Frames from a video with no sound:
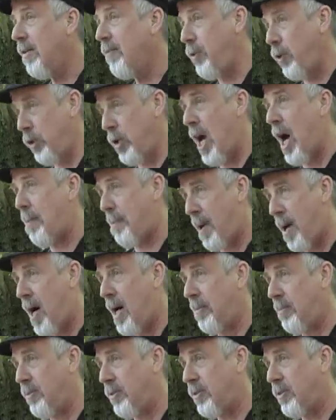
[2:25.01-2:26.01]
Food Not
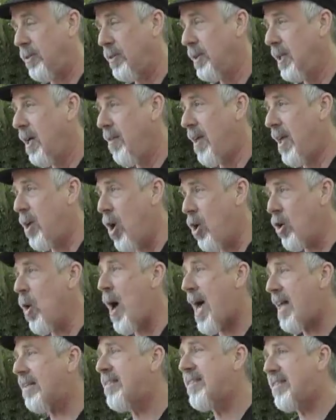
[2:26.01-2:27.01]
Bombs. They don't know
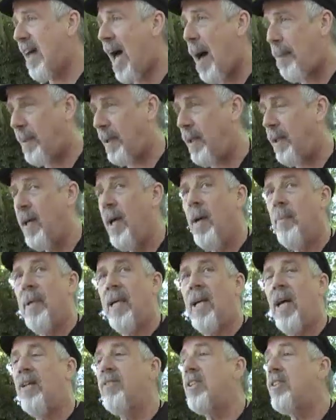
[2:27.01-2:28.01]
how to stop it,
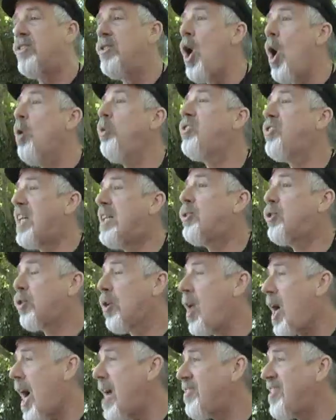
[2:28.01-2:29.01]
because it's no
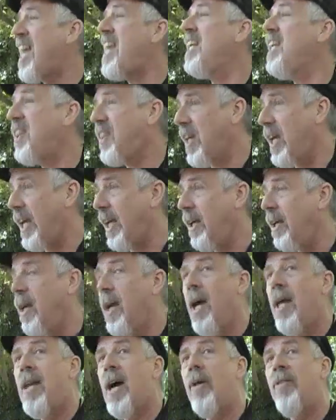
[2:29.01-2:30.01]
centralized anything.
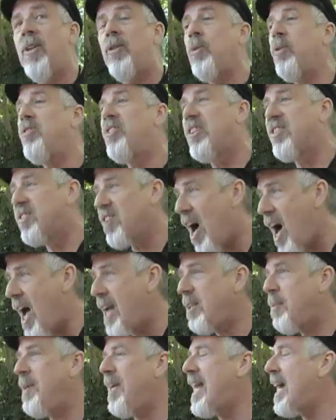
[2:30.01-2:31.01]
Now, this was
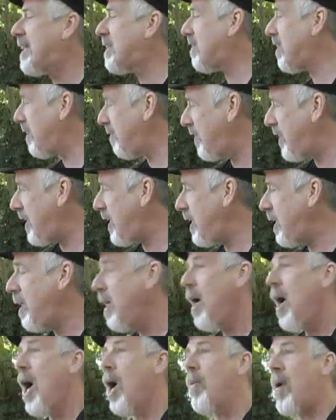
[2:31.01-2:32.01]
designed to be an activity
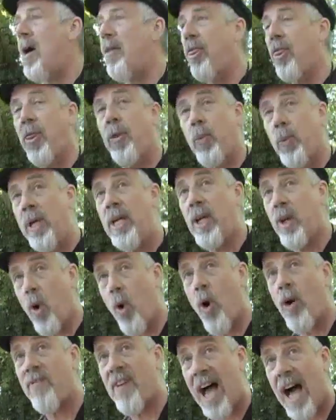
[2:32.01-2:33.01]
around three
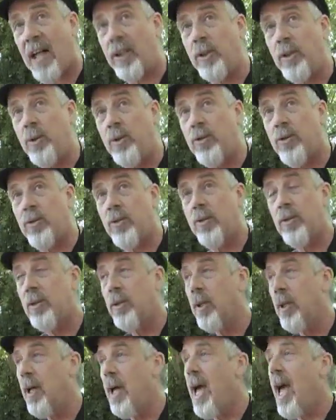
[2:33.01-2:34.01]
core values,
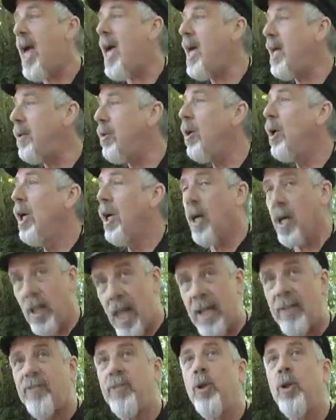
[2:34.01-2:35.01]
and
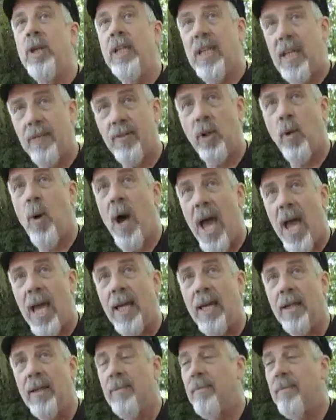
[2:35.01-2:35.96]
collect food and give it away.